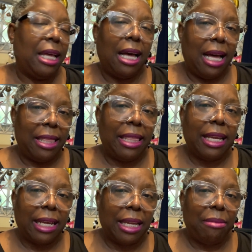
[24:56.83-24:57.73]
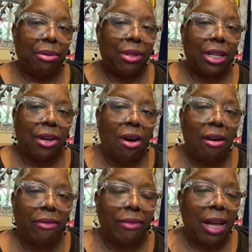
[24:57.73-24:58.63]
I think I can pull it
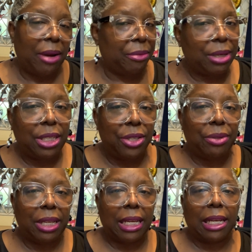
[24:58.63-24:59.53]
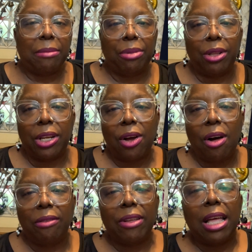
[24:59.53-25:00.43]
off. I really do think I can pull it off.